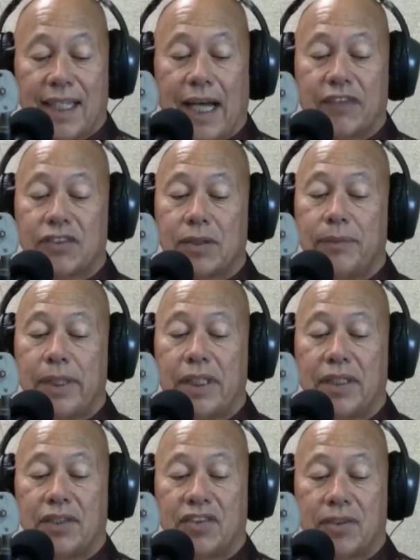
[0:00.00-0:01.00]
After a
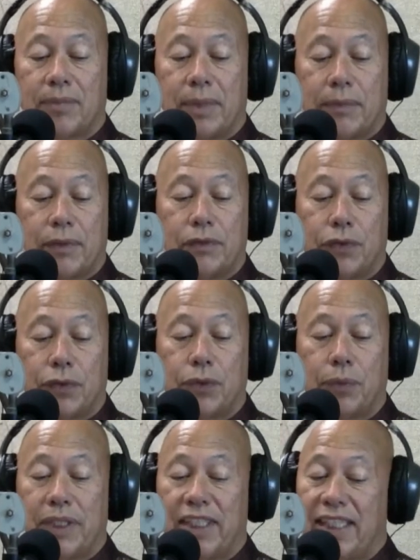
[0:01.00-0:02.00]
meeting on September 4
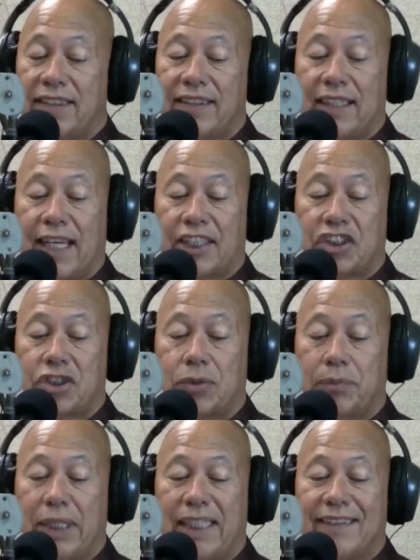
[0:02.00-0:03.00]
with
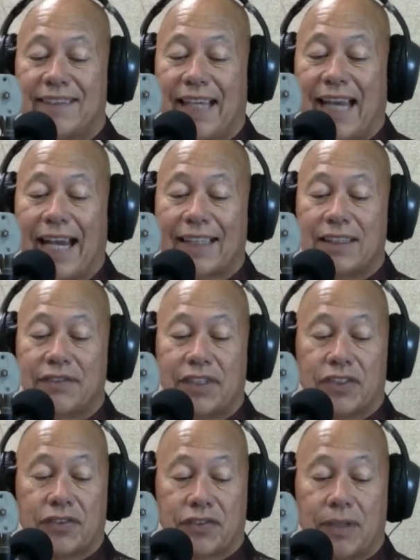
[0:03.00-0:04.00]
international peace
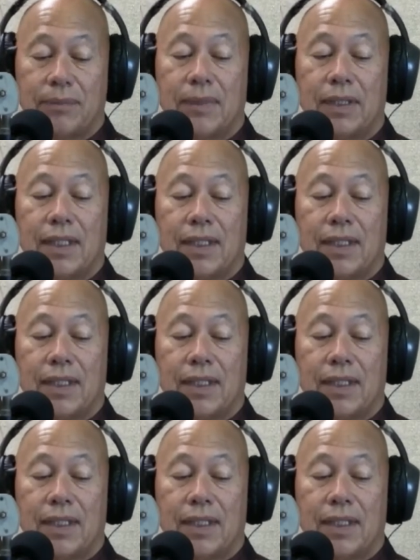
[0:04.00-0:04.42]
activists from